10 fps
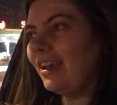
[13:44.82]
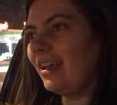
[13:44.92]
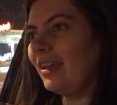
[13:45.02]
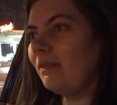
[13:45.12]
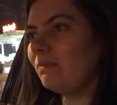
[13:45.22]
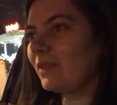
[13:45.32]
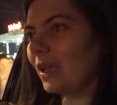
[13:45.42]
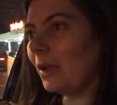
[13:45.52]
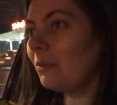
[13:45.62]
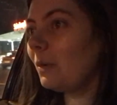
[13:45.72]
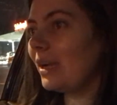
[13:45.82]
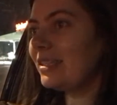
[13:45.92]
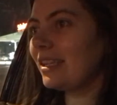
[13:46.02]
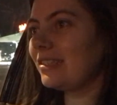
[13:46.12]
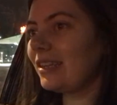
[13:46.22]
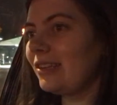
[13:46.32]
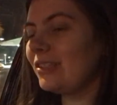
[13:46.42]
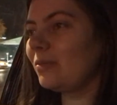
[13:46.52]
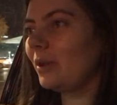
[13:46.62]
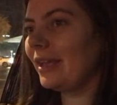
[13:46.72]
I am quite sad to
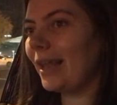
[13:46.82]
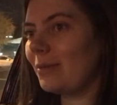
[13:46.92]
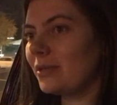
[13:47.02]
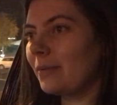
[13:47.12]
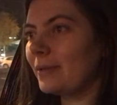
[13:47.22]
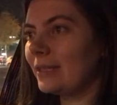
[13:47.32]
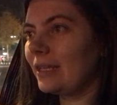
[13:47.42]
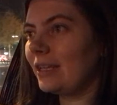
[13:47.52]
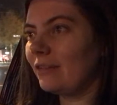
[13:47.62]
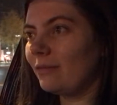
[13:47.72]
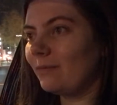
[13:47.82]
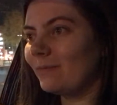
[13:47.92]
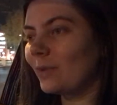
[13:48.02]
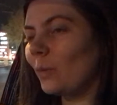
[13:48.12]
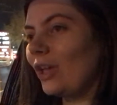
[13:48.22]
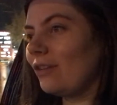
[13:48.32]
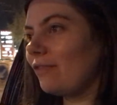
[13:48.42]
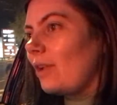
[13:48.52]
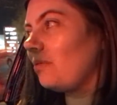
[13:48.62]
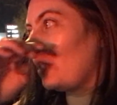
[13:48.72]
lose the work laptop and the work
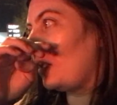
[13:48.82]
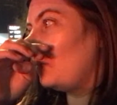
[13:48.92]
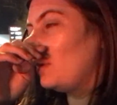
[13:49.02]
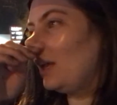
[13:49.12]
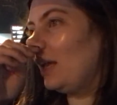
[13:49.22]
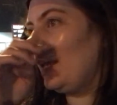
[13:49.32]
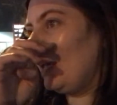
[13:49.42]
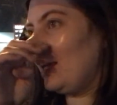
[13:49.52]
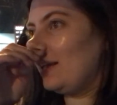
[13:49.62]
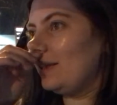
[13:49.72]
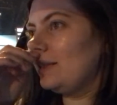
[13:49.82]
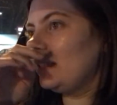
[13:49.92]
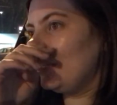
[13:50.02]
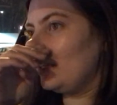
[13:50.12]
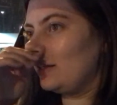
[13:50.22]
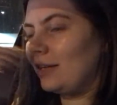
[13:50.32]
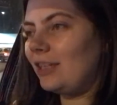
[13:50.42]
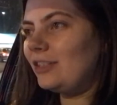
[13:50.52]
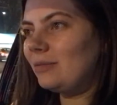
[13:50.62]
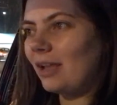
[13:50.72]
phone though, and
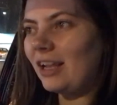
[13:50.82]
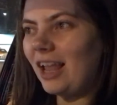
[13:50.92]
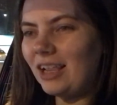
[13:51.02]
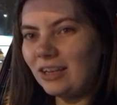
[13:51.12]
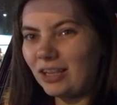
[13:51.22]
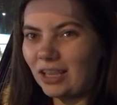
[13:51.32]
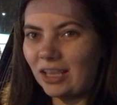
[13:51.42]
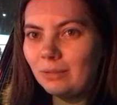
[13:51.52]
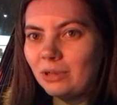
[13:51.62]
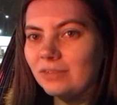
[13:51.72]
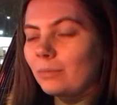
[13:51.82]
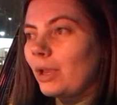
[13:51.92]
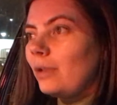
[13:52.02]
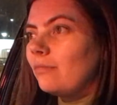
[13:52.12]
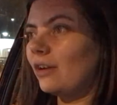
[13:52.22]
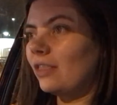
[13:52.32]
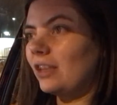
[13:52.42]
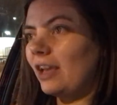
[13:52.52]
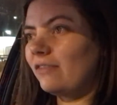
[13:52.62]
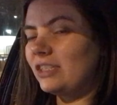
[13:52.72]
I like looking at emails from home rather
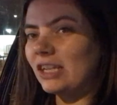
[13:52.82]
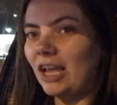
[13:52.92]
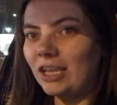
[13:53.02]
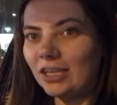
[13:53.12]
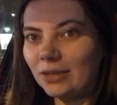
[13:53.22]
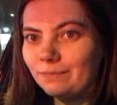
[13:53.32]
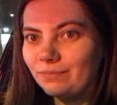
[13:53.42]
than having to like